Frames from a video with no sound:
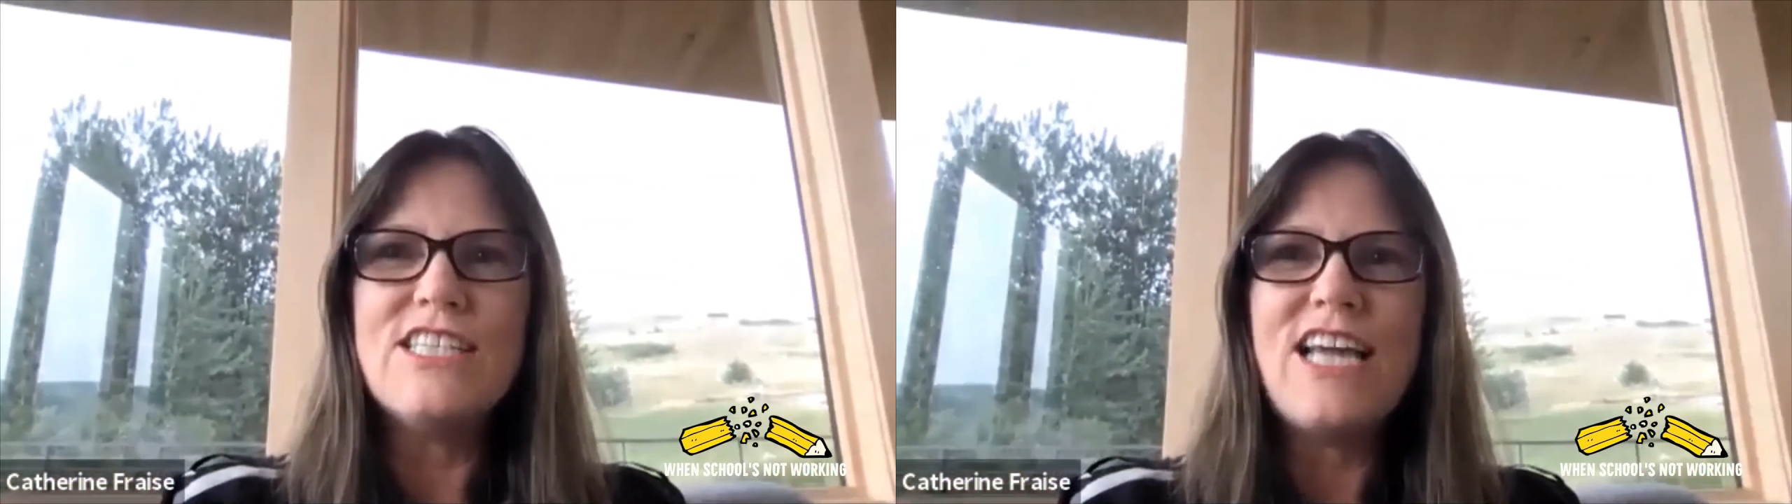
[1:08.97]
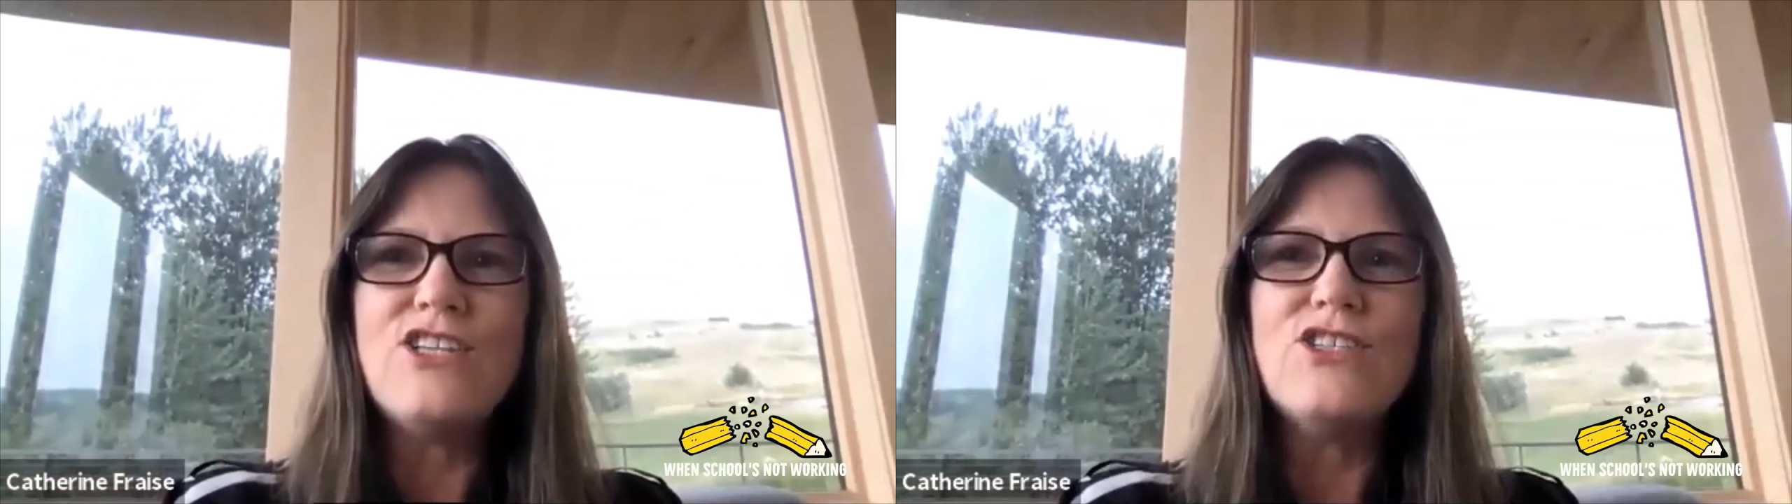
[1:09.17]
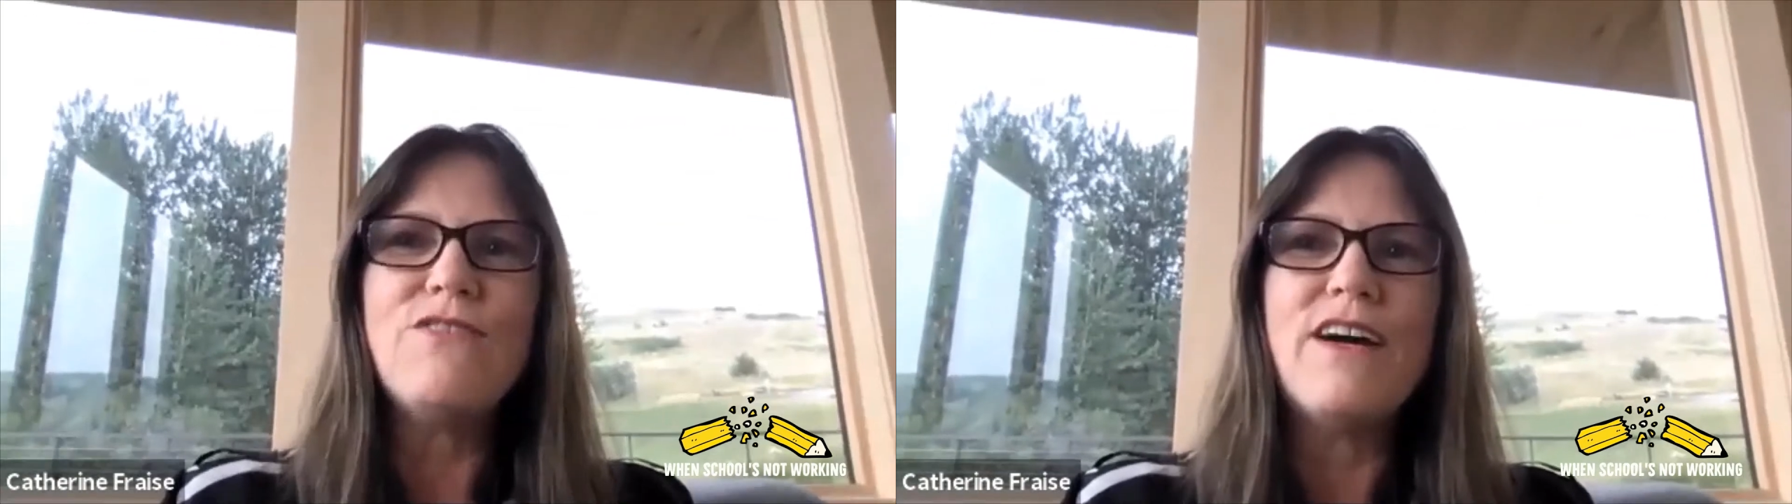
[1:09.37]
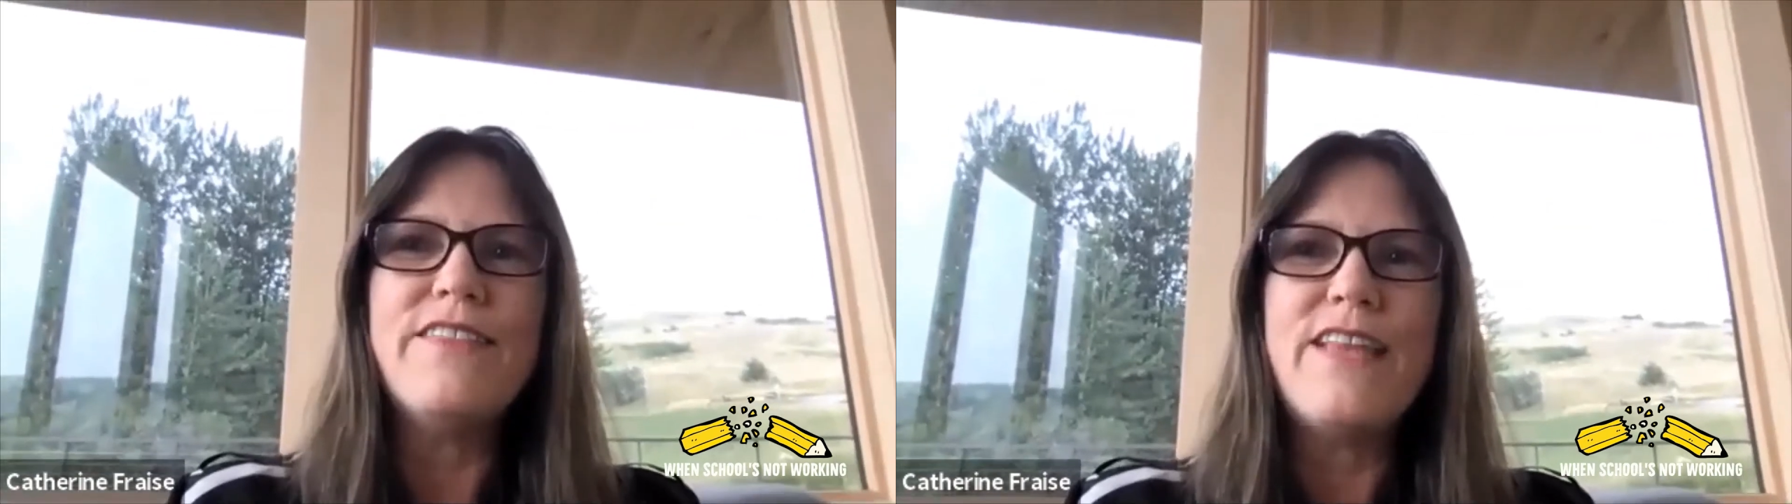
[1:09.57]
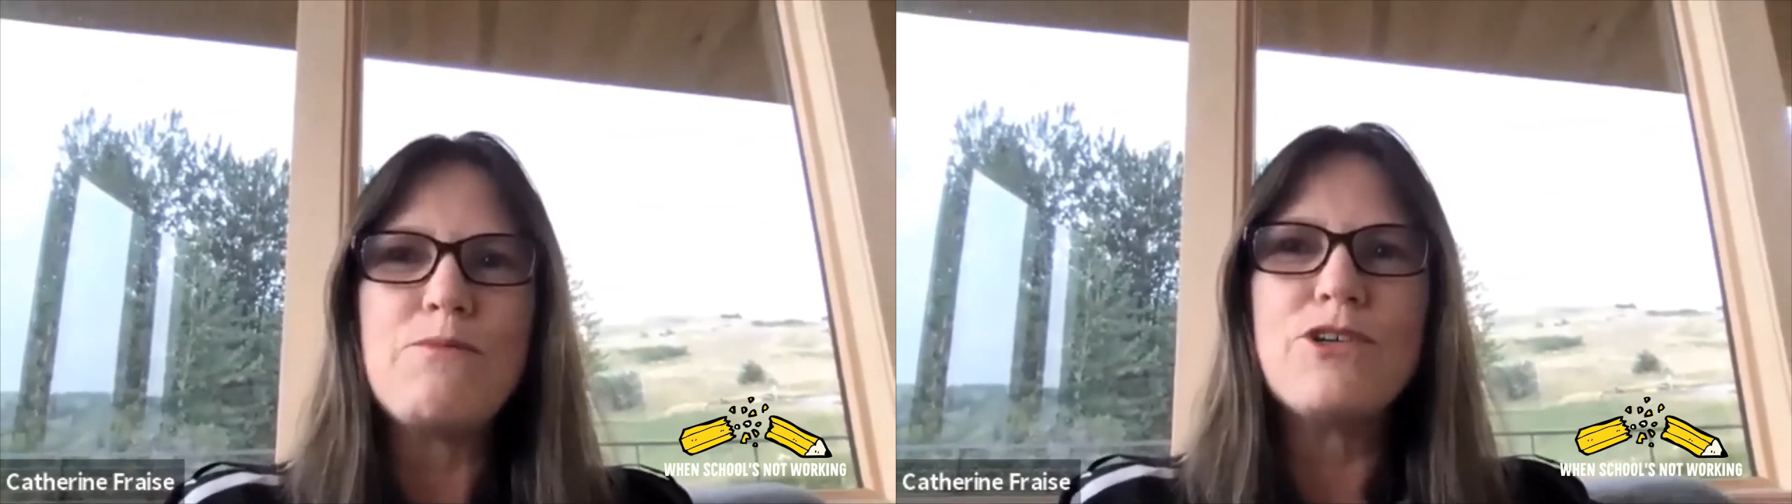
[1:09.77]
How did you find
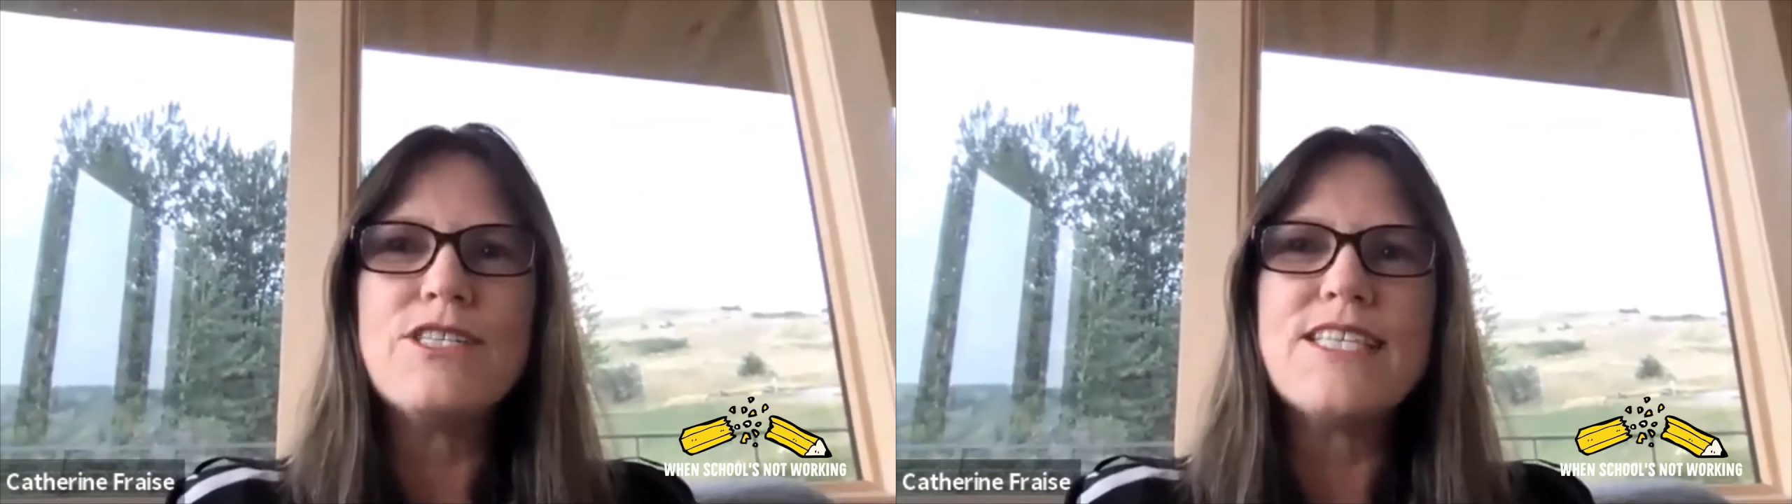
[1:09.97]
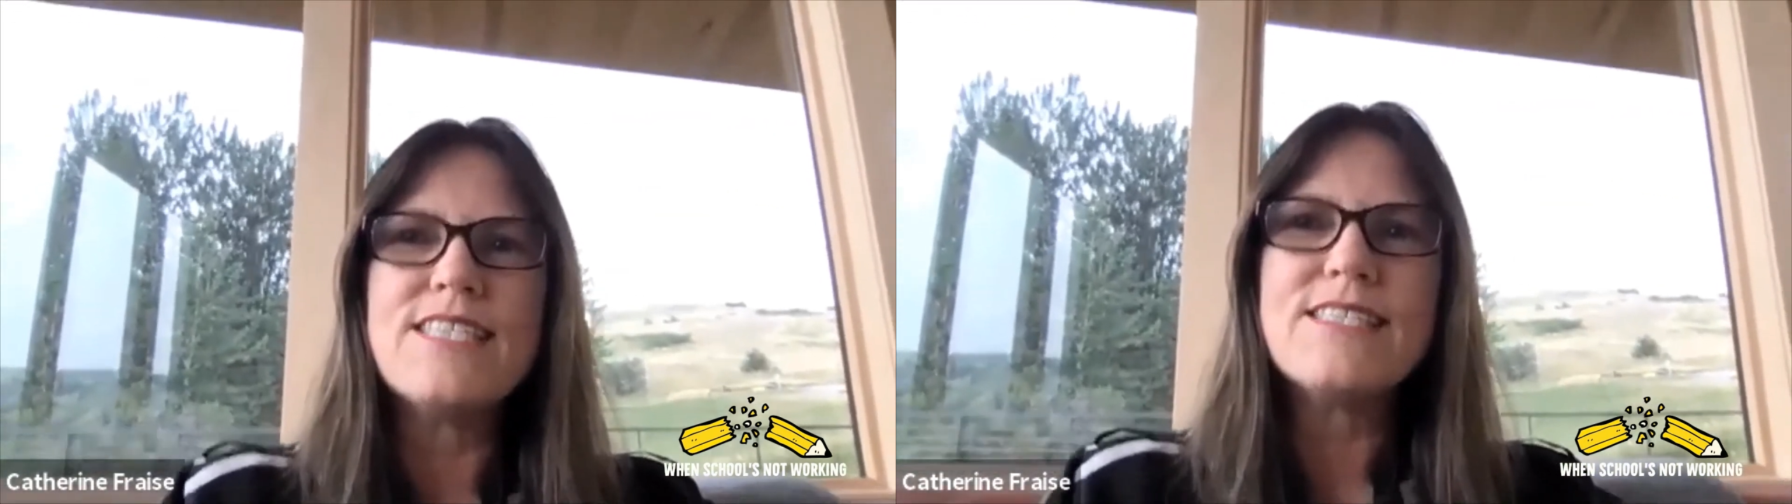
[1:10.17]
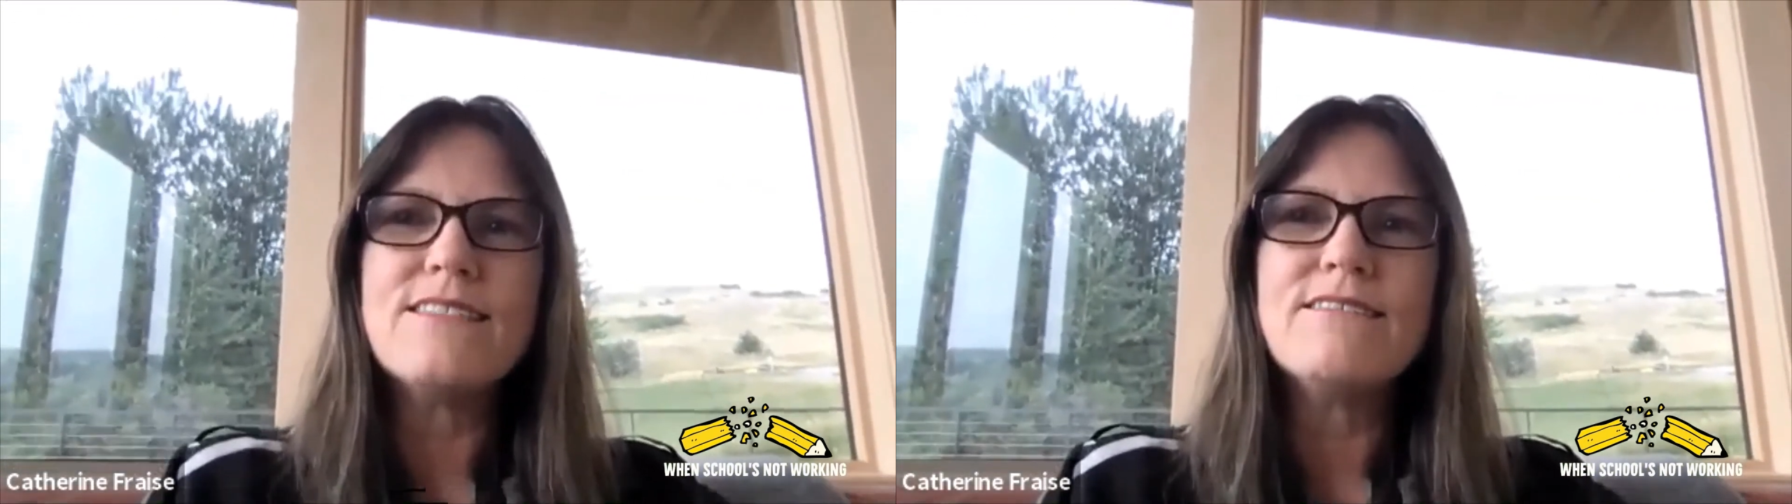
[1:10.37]
that process?